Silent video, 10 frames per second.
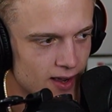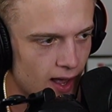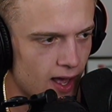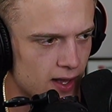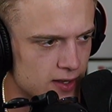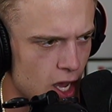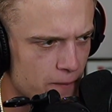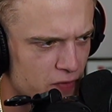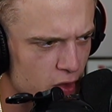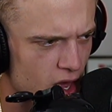Uh,
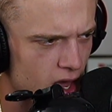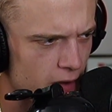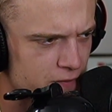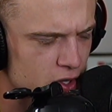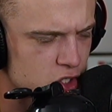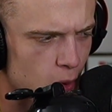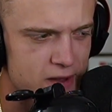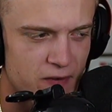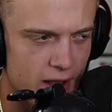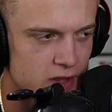Loop for the for the
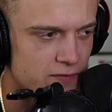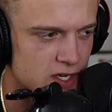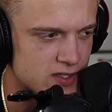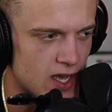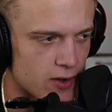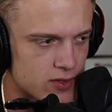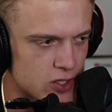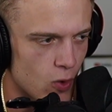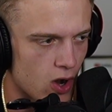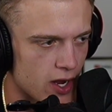25 gifteds though.
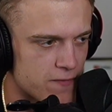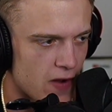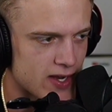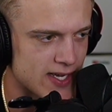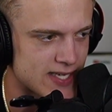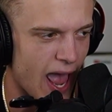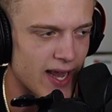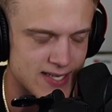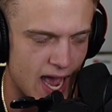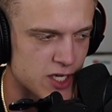You are a fucking tank.
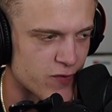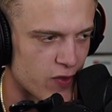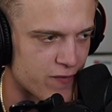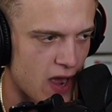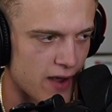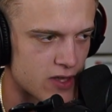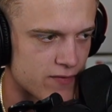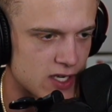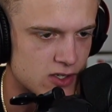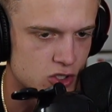Tax for the five
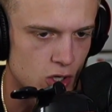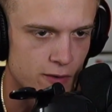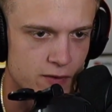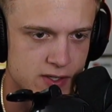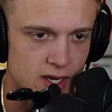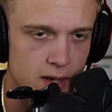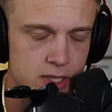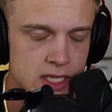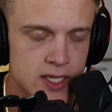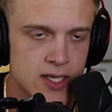gifteds and sugar for the sub.
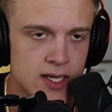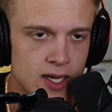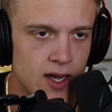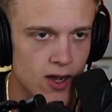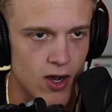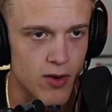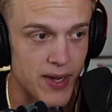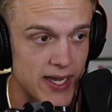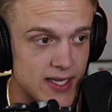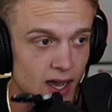Oh
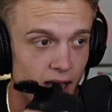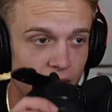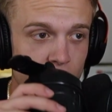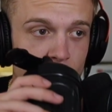my god.